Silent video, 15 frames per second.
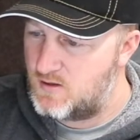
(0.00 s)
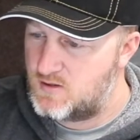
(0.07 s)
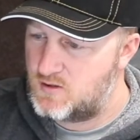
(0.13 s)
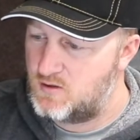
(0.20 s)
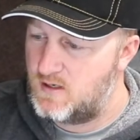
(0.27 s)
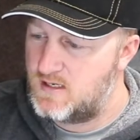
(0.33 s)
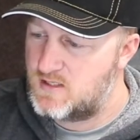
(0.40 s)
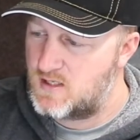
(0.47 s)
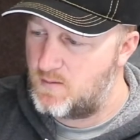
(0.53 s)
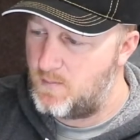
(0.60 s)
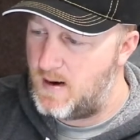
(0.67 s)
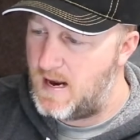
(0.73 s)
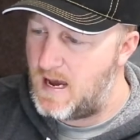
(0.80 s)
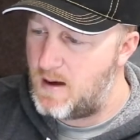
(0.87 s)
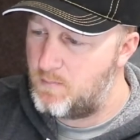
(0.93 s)
screen's your
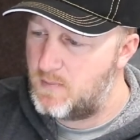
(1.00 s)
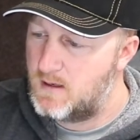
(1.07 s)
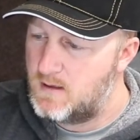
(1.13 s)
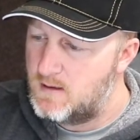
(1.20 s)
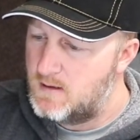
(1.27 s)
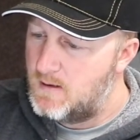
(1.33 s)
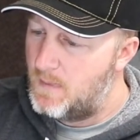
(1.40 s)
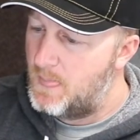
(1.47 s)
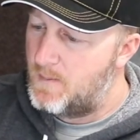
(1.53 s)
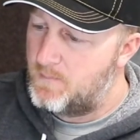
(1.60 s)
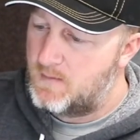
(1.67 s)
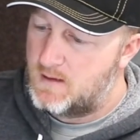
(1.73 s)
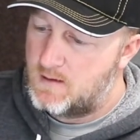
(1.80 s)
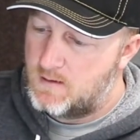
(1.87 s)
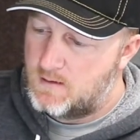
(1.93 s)
map.
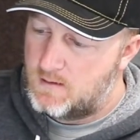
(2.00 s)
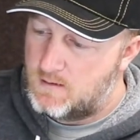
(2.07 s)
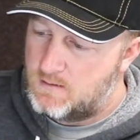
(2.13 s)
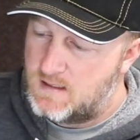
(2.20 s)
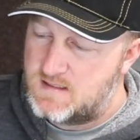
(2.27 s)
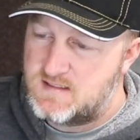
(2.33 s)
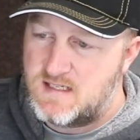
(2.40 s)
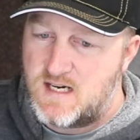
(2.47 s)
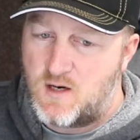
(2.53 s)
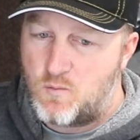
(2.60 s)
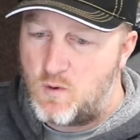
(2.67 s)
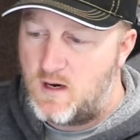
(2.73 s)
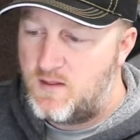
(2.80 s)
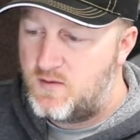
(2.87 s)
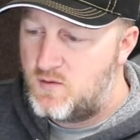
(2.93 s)
Let's say you're
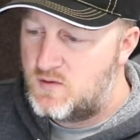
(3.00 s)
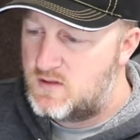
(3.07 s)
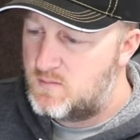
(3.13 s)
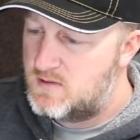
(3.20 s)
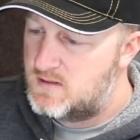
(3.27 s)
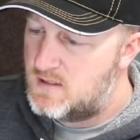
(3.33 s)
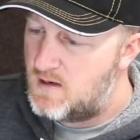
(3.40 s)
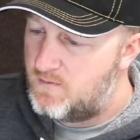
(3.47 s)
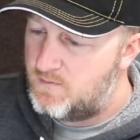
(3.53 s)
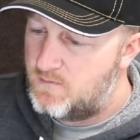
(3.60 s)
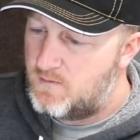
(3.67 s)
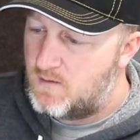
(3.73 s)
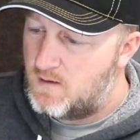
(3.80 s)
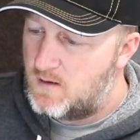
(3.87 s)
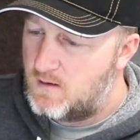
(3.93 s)
running through some
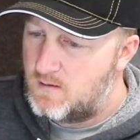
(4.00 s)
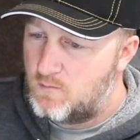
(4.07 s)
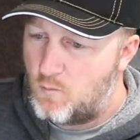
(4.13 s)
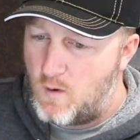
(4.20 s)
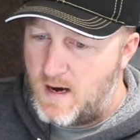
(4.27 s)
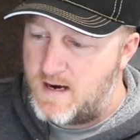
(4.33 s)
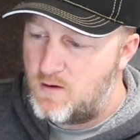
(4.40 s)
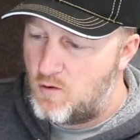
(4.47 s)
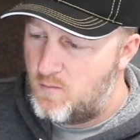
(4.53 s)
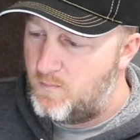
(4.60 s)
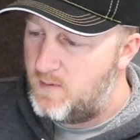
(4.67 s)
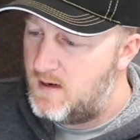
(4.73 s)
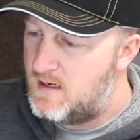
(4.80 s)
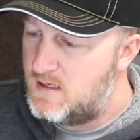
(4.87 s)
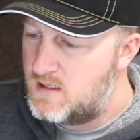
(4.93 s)
stuff wide
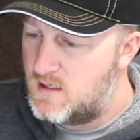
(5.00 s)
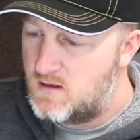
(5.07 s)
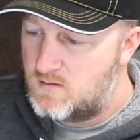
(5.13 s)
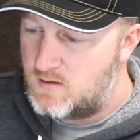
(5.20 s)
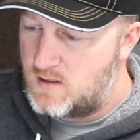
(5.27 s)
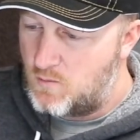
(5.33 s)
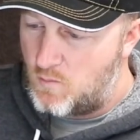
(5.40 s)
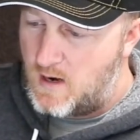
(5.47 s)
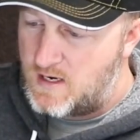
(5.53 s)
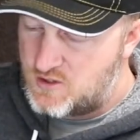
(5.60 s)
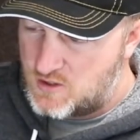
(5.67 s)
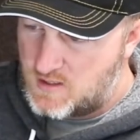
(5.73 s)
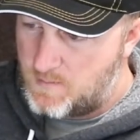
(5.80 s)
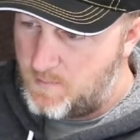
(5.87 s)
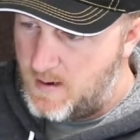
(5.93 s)
open, you're
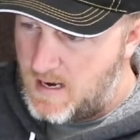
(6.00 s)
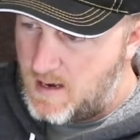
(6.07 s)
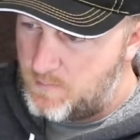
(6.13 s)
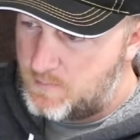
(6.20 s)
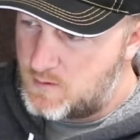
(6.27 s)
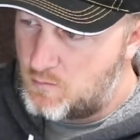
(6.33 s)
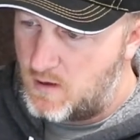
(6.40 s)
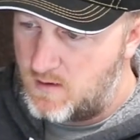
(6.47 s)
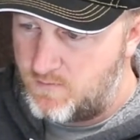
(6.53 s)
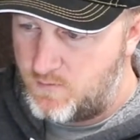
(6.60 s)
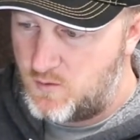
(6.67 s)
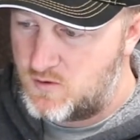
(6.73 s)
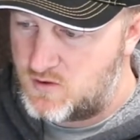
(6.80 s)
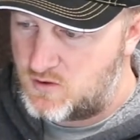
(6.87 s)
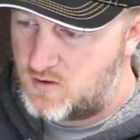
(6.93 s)
watching the map, you want it
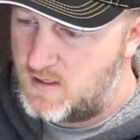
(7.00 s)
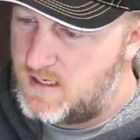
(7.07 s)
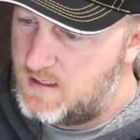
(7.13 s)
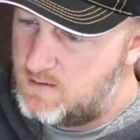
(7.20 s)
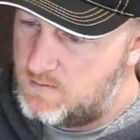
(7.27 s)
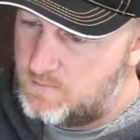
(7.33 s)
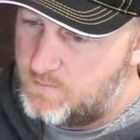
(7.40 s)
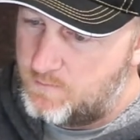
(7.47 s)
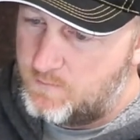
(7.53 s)
full screen.